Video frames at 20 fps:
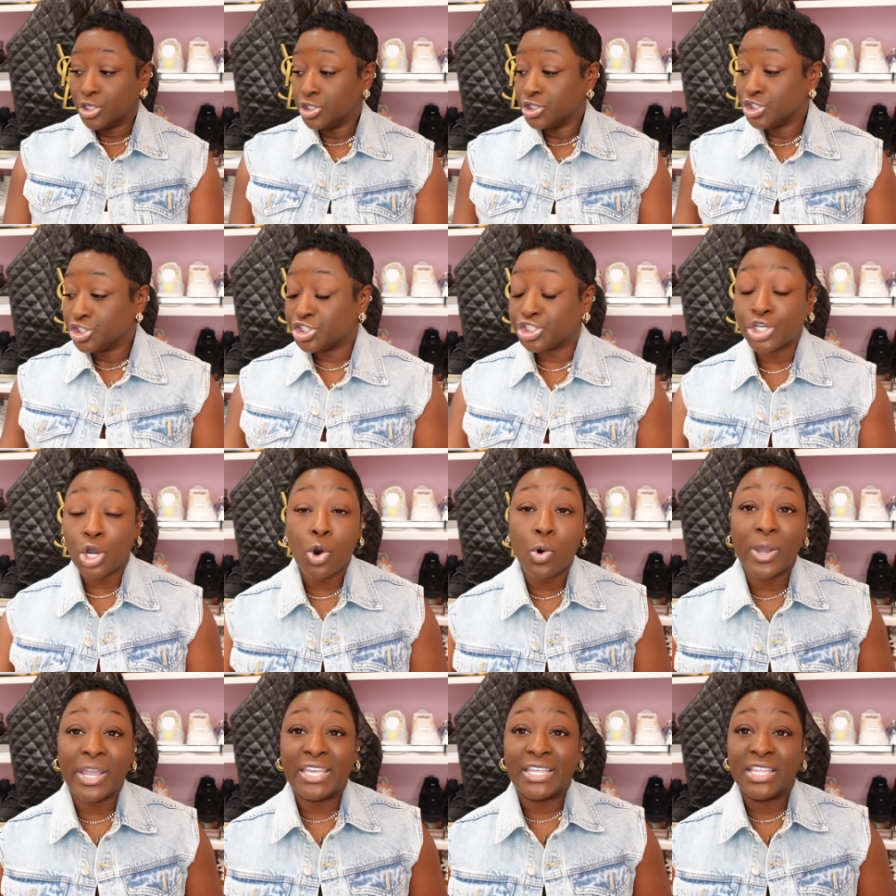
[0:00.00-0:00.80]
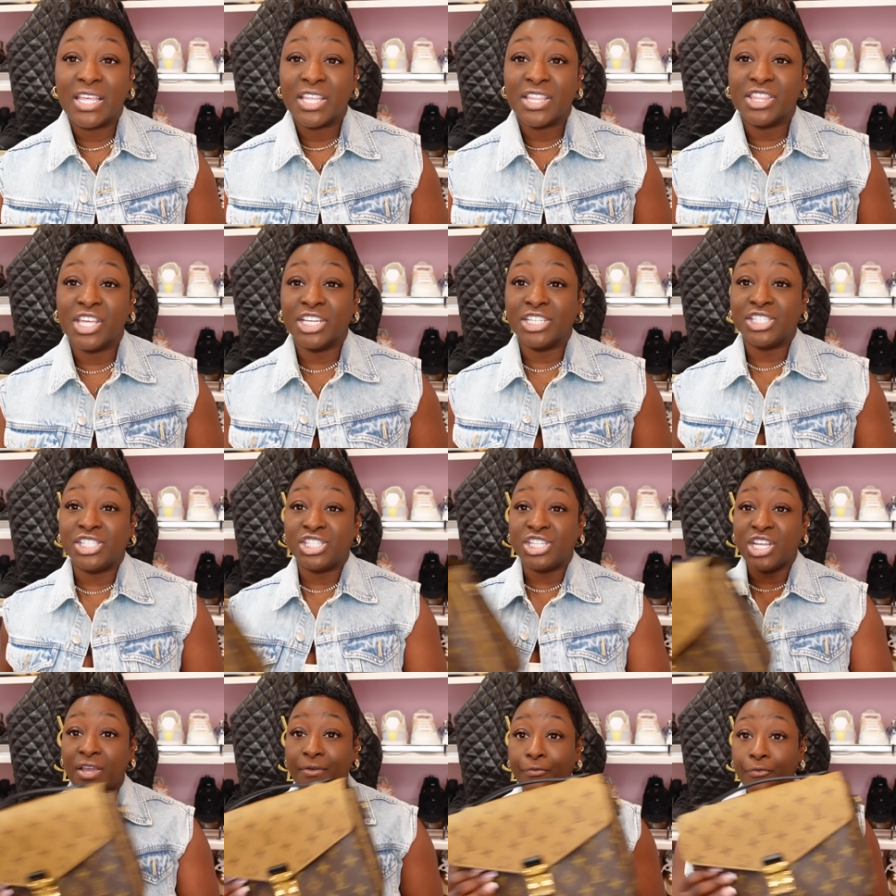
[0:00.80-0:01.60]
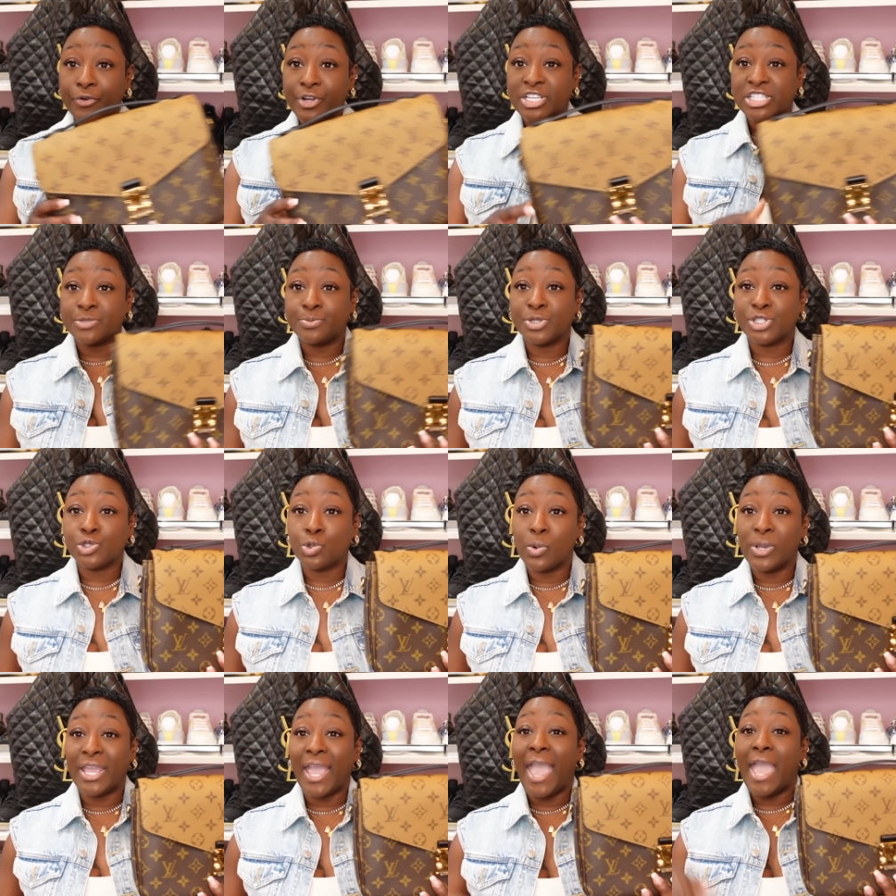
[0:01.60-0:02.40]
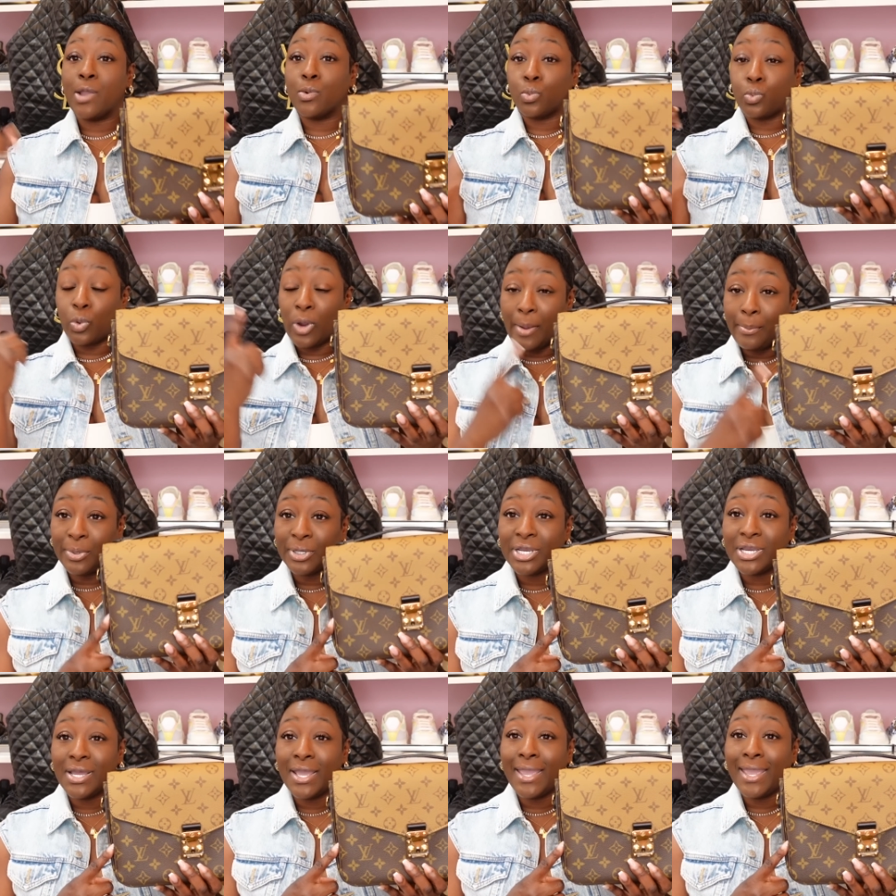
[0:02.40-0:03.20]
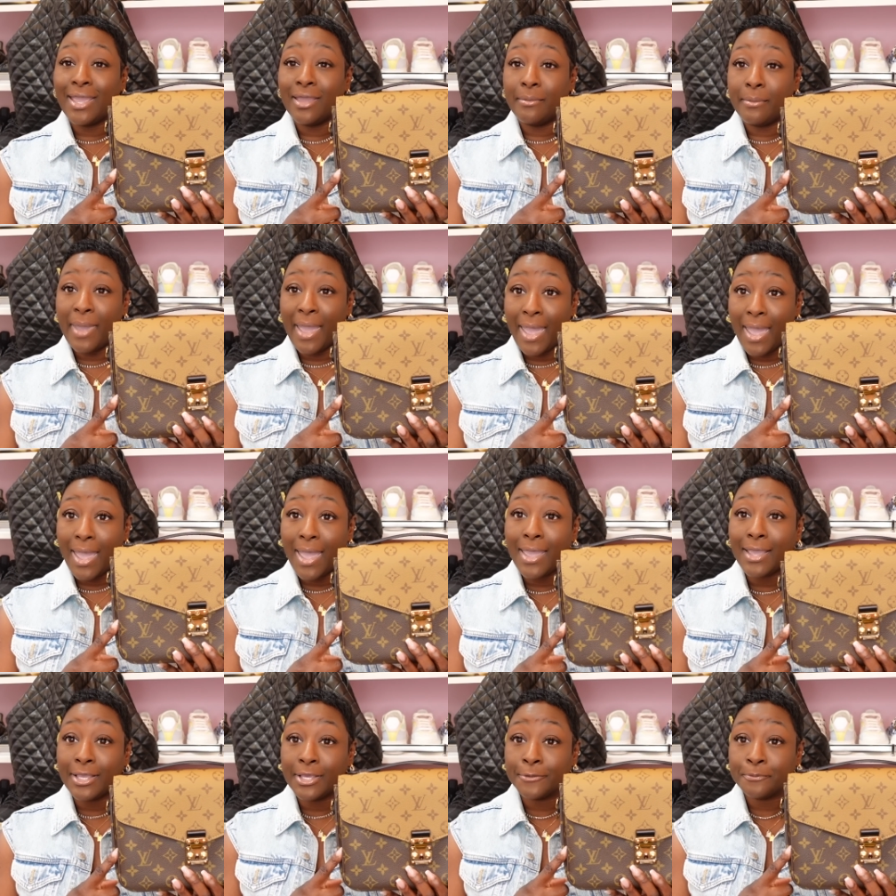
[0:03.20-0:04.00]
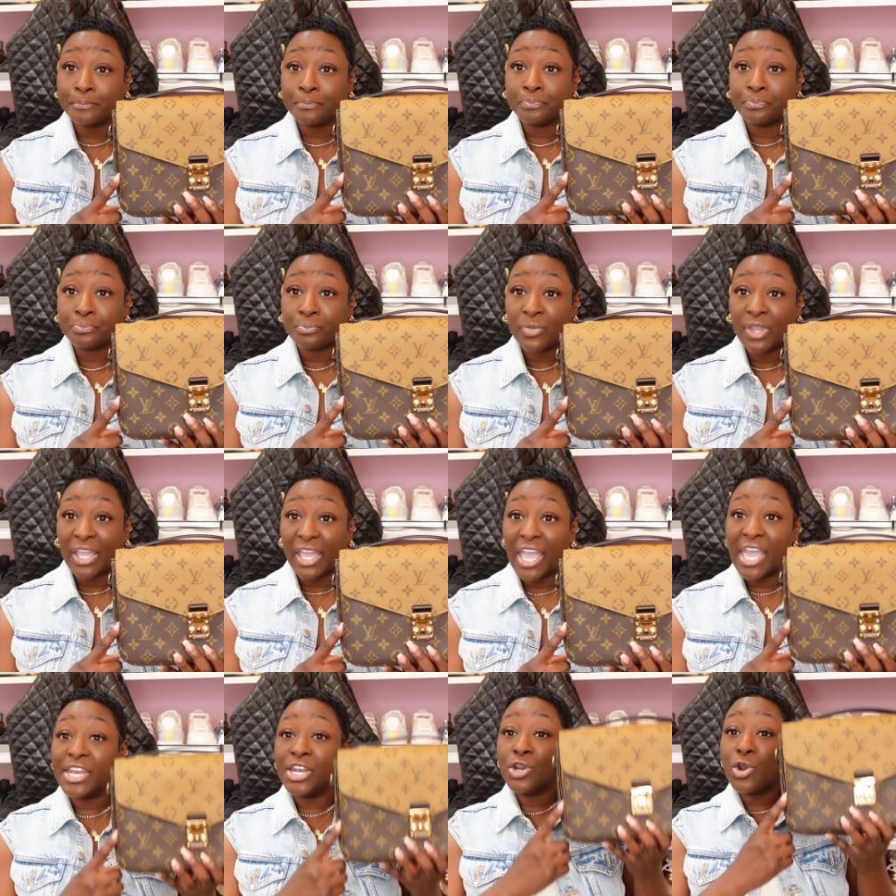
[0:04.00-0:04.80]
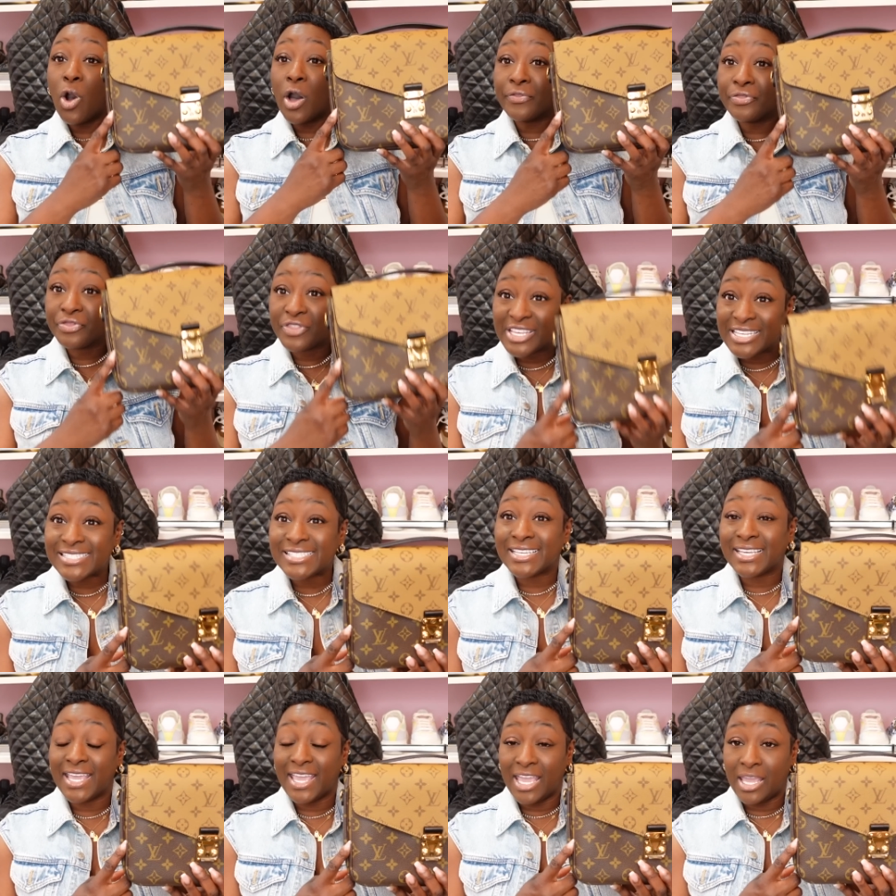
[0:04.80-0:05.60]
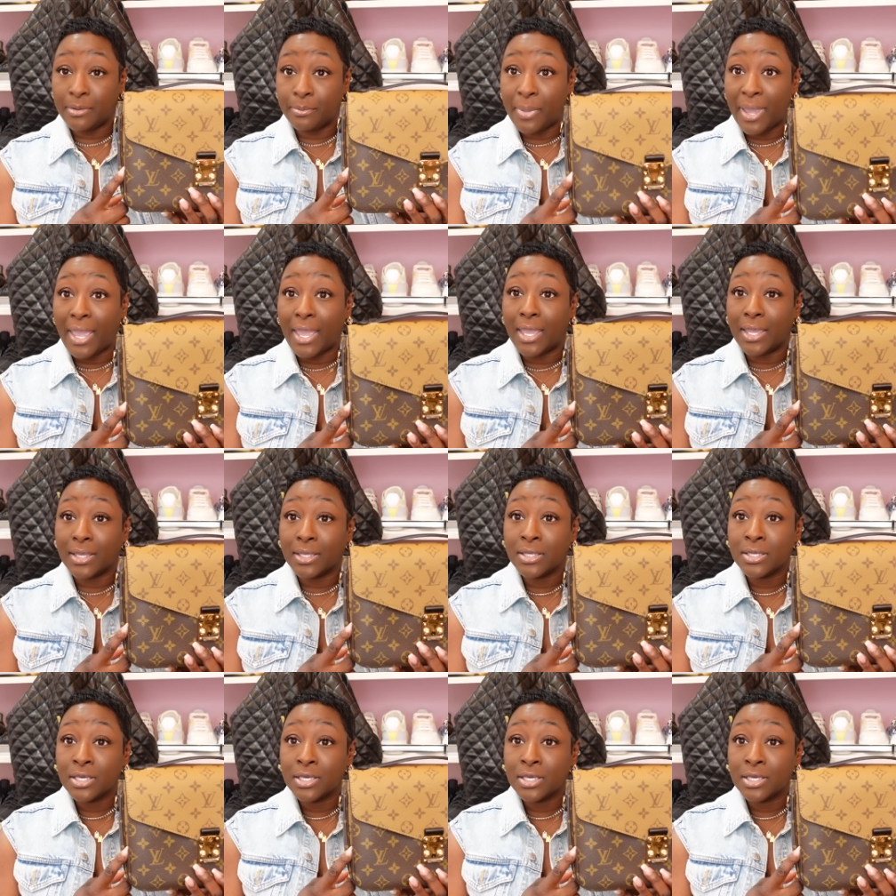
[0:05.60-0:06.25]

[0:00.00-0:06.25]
showing the difference between a replica handbag and an authentic handbag.